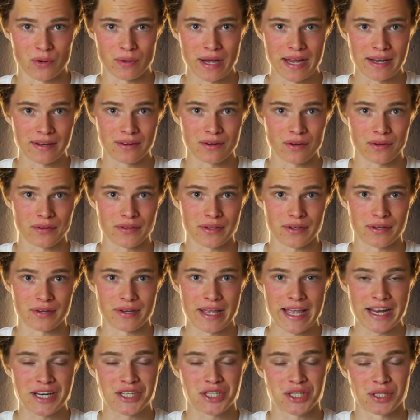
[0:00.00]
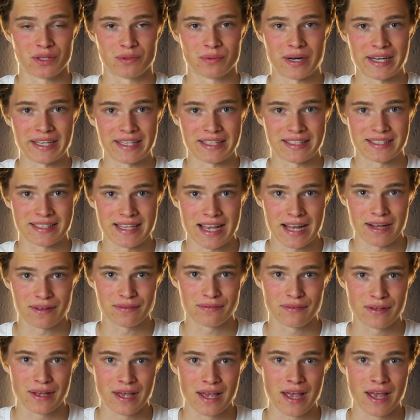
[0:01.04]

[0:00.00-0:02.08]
run or the actual run itself.